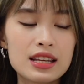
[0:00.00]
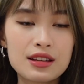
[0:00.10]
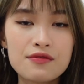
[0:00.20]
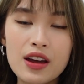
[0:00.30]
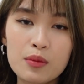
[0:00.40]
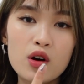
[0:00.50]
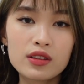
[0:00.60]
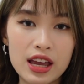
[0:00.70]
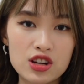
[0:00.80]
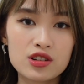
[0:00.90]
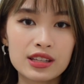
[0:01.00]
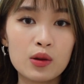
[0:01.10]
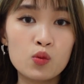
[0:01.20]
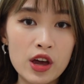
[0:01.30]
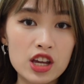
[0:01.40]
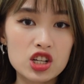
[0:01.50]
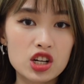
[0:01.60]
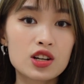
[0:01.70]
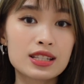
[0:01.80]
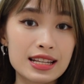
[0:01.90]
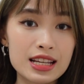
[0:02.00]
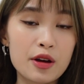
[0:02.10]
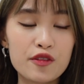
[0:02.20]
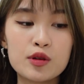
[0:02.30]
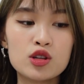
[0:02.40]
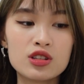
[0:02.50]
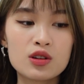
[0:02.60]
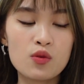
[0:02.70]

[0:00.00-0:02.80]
is in fact more natural than Rich, because last time I've been using